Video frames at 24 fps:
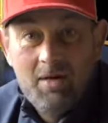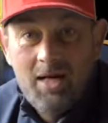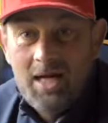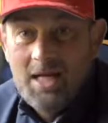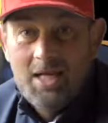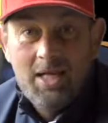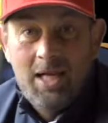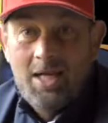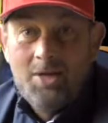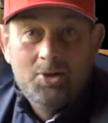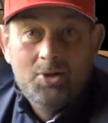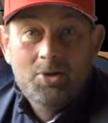
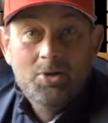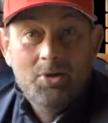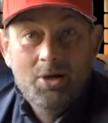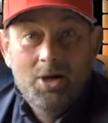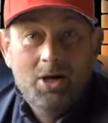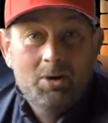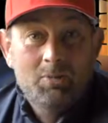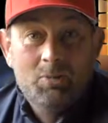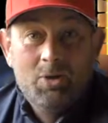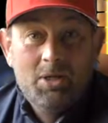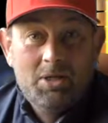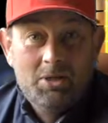I don't know.
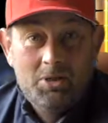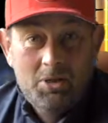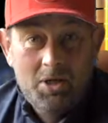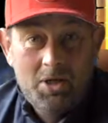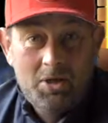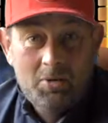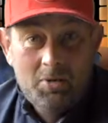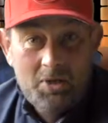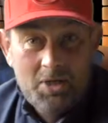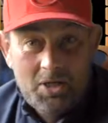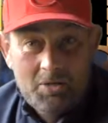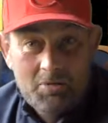I'll call
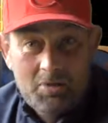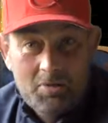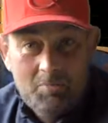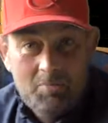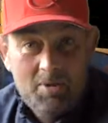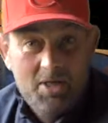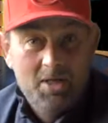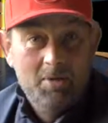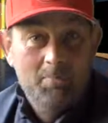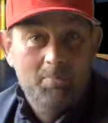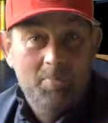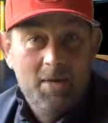it what you want. A
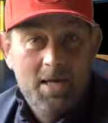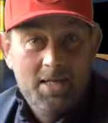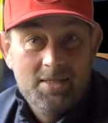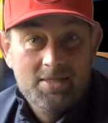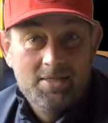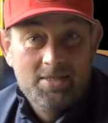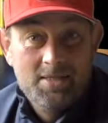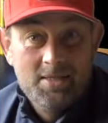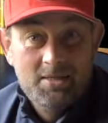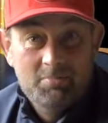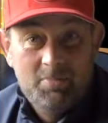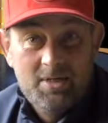bit of
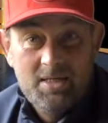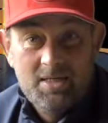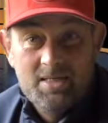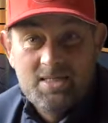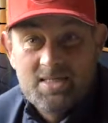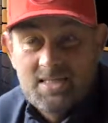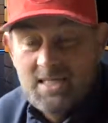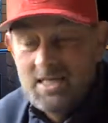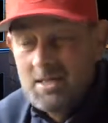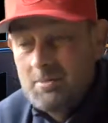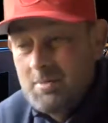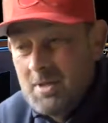banter. A bit
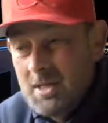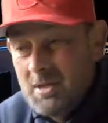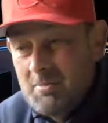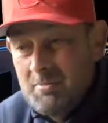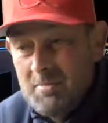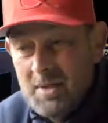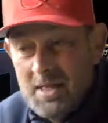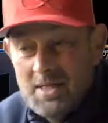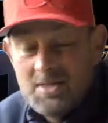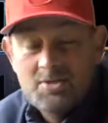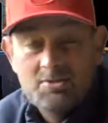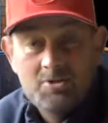of
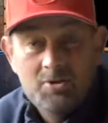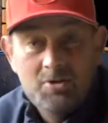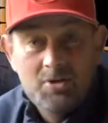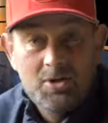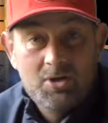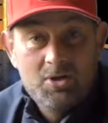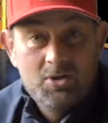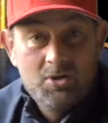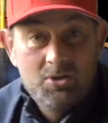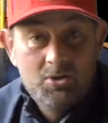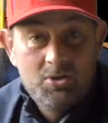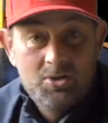banter on
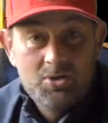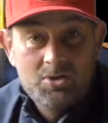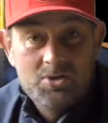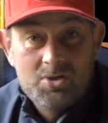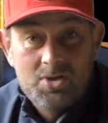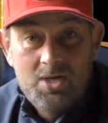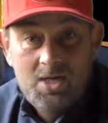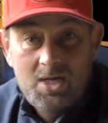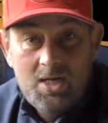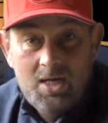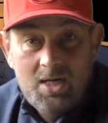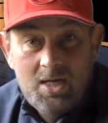the course.
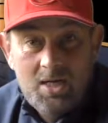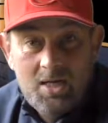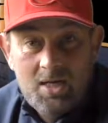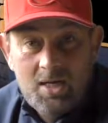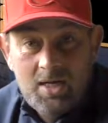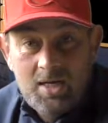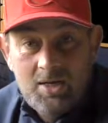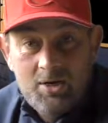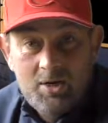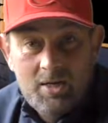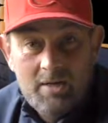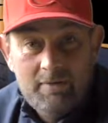
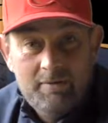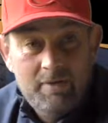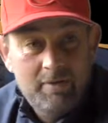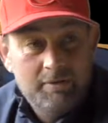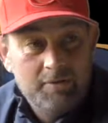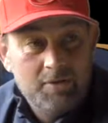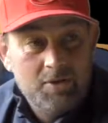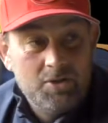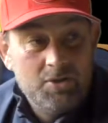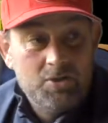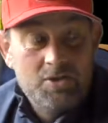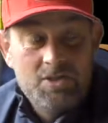You know, even if
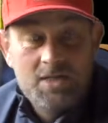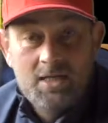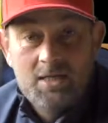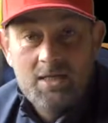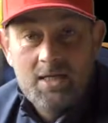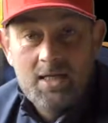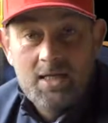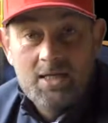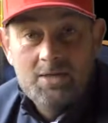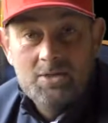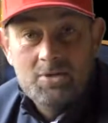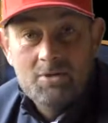you just see
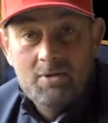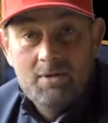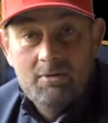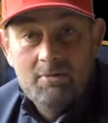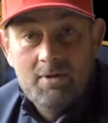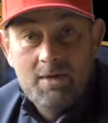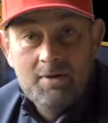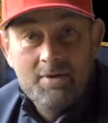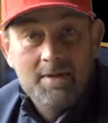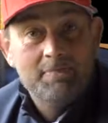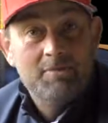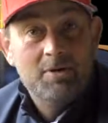the lads going
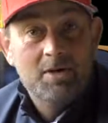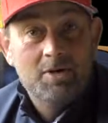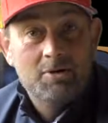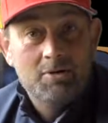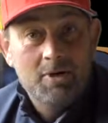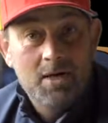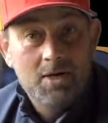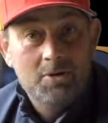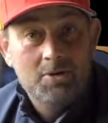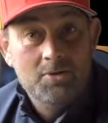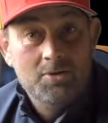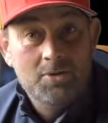around having a
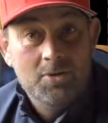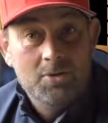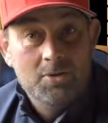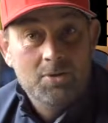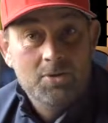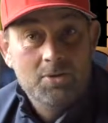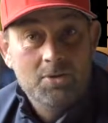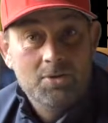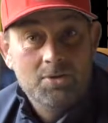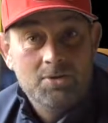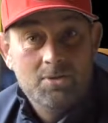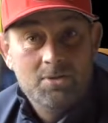crack on the
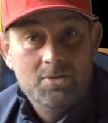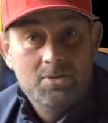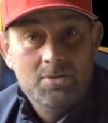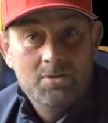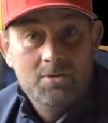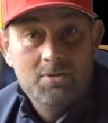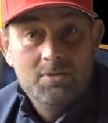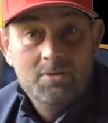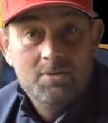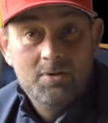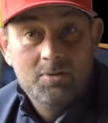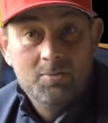course,
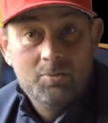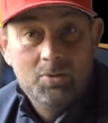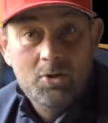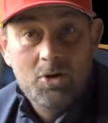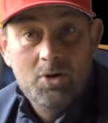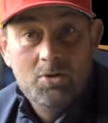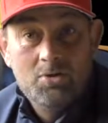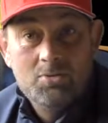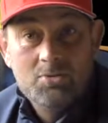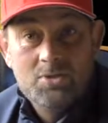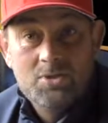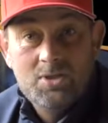the
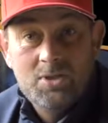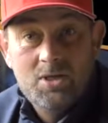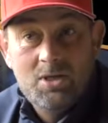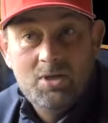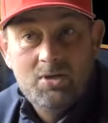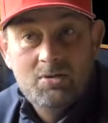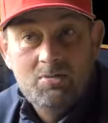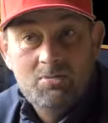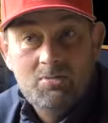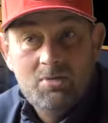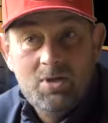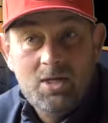pros. You
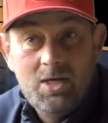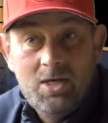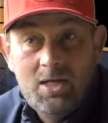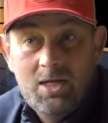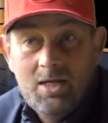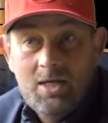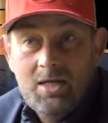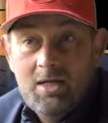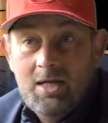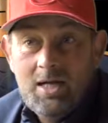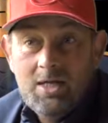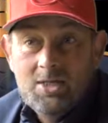know,
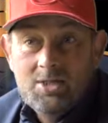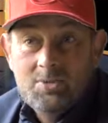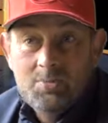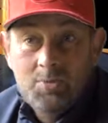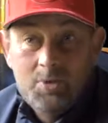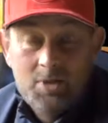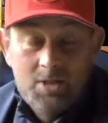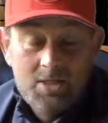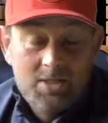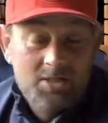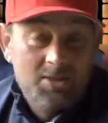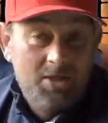that's
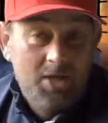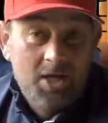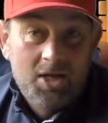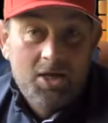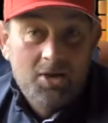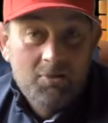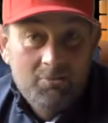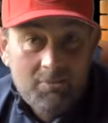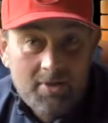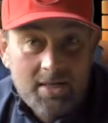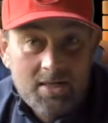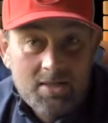what it's their
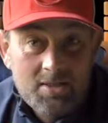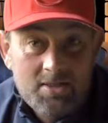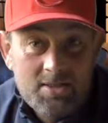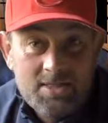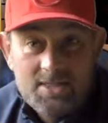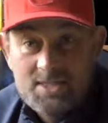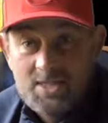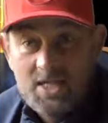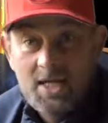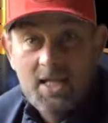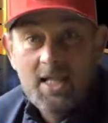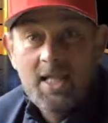careers,
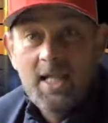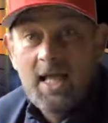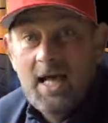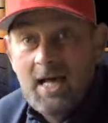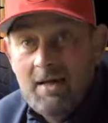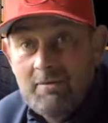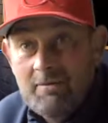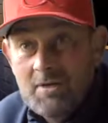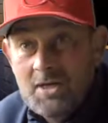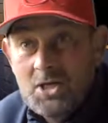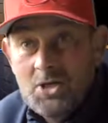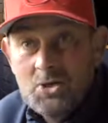it's their
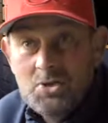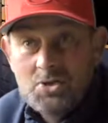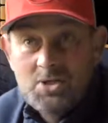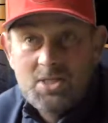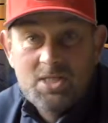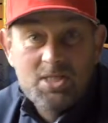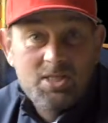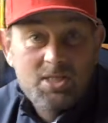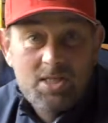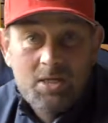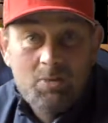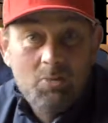livelihoods,
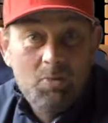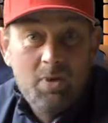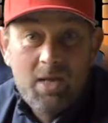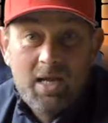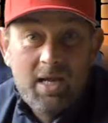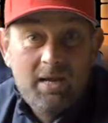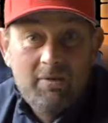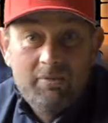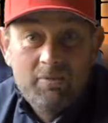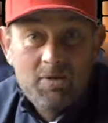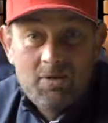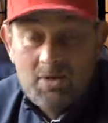it's their
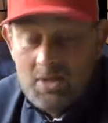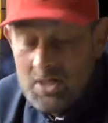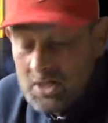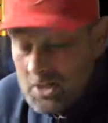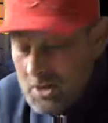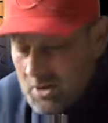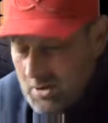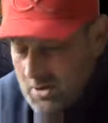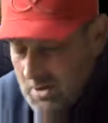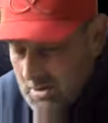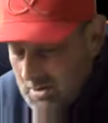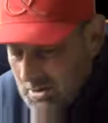whatever. You
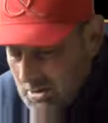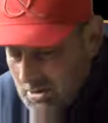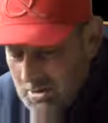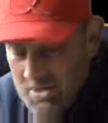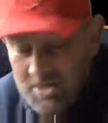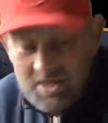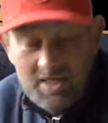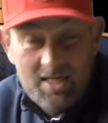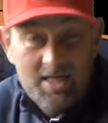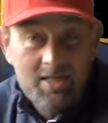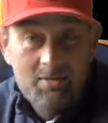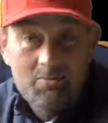know, look
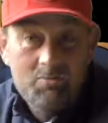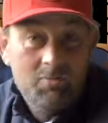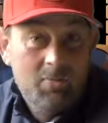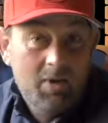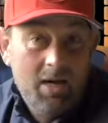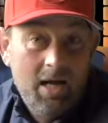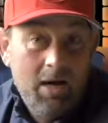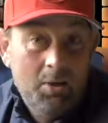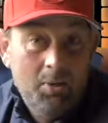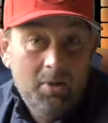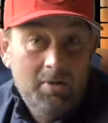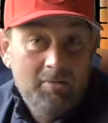at it
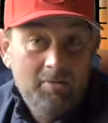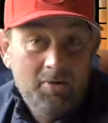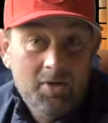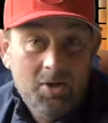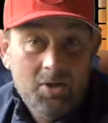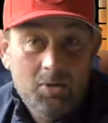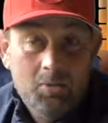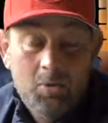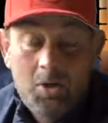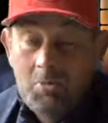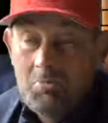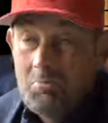however
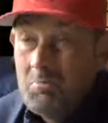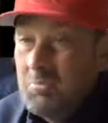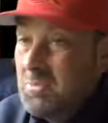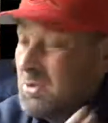you want.